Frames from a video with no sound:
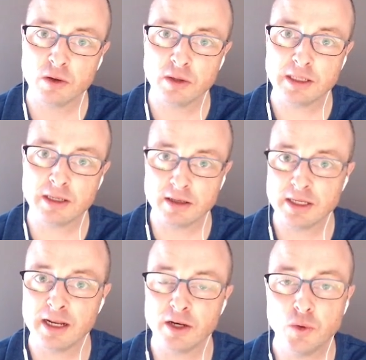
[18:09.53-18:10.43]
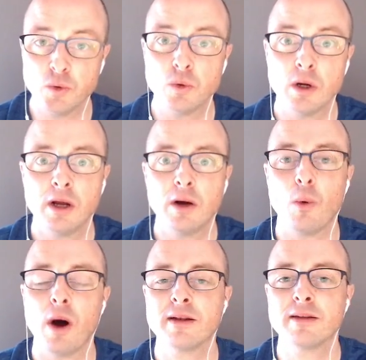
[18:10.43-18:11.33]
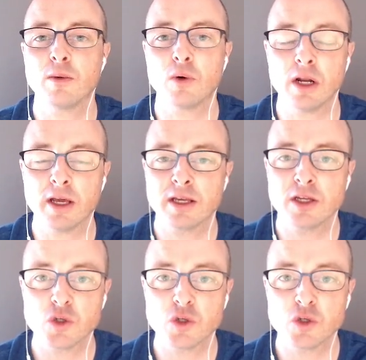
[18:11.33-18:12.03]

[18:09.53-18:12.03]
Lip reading: that they're telling you what they were like